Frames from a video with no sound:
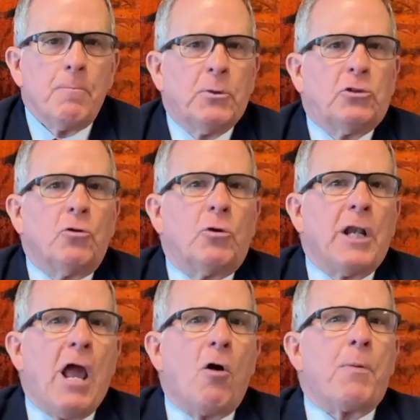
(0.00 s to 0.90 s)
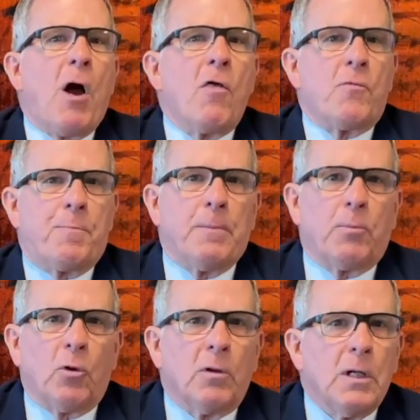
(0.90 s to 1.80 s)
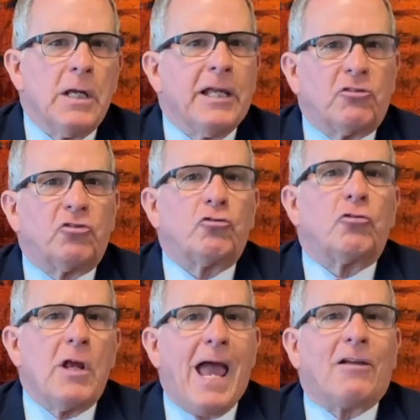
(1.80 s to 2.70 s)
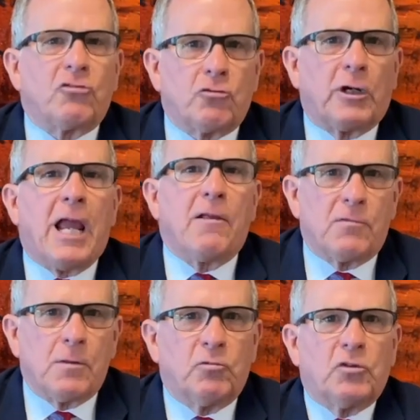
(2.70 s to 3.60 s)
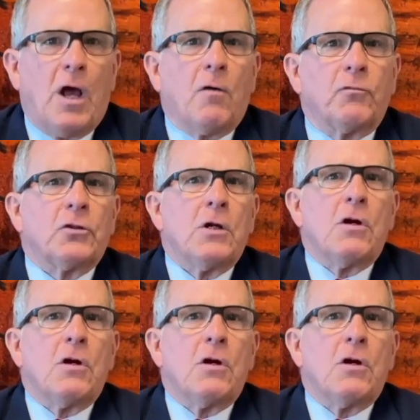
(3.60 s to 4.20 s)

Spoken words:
but you can help other people extricate themselves